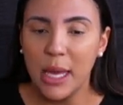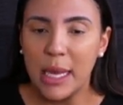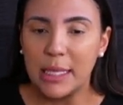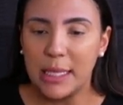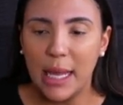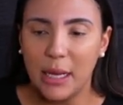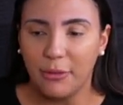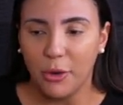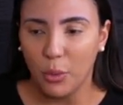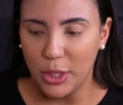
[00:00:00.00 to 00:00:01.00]
stand up
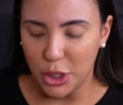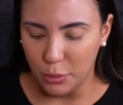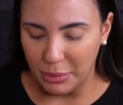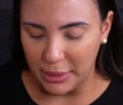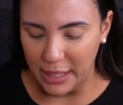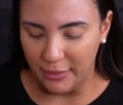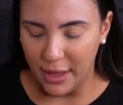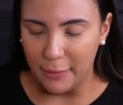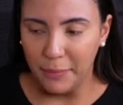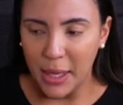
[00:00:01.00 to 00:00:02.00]
for what you believe
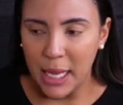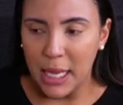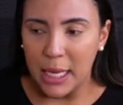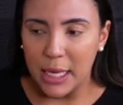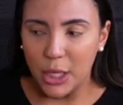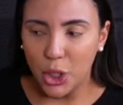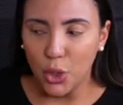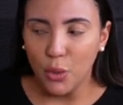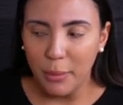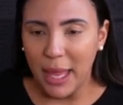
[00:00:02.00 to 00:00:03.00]
in.
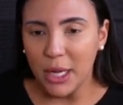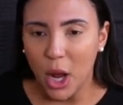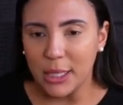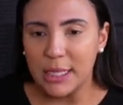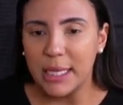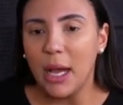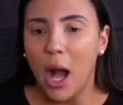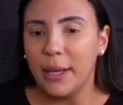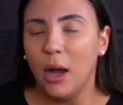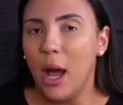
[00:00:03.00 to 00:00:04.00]
You may not see
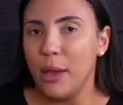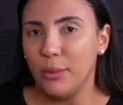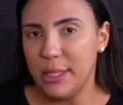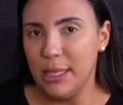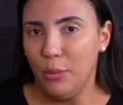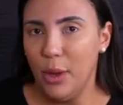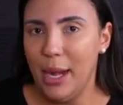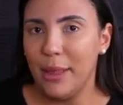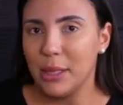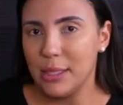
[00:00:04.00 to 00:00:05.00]
eye to eye with someone
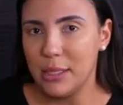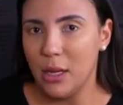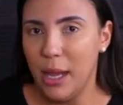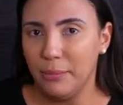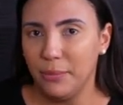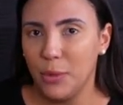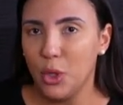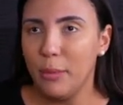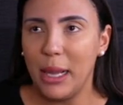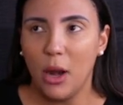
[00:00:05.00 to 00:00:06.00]
at this time.
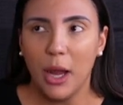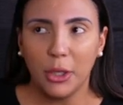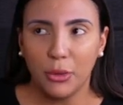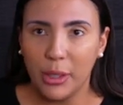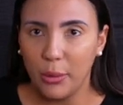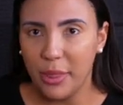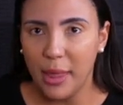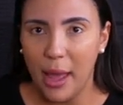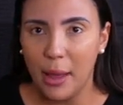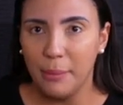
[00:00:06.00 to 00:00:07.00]
You may not agree with
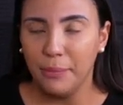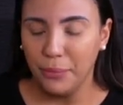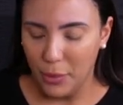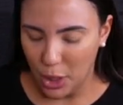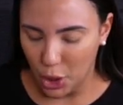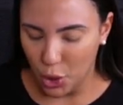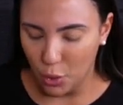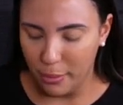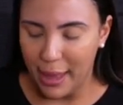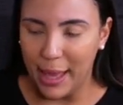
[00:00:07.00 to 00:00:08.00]
them.
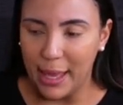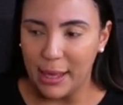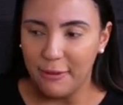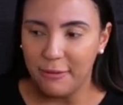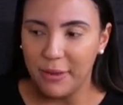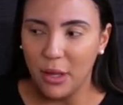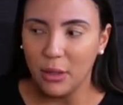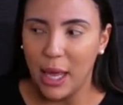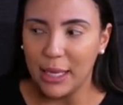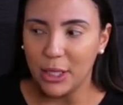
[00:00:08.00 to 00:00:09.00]
You may feel
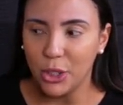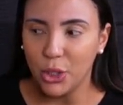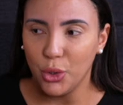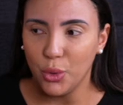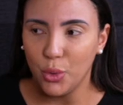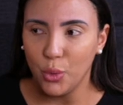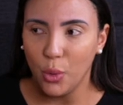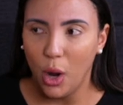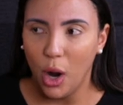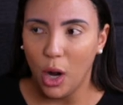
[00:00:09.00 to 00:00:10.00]
like
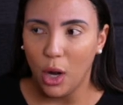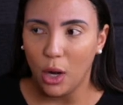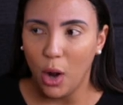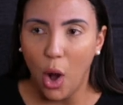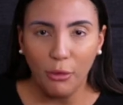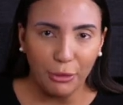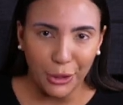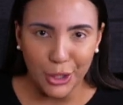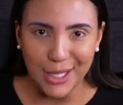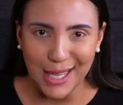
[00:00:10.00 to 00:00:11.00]
you are all for
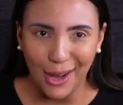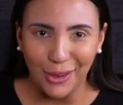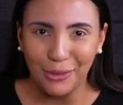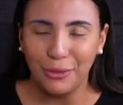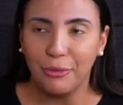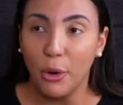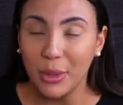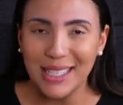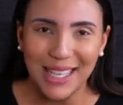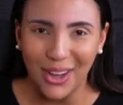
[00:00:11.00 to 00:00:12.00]
yourself,
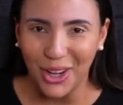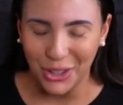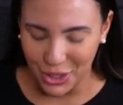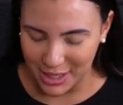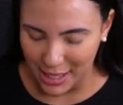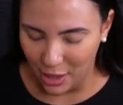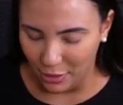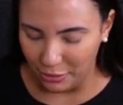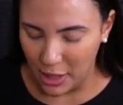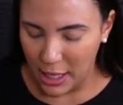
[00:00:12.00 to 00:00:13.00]
focusing on yourself.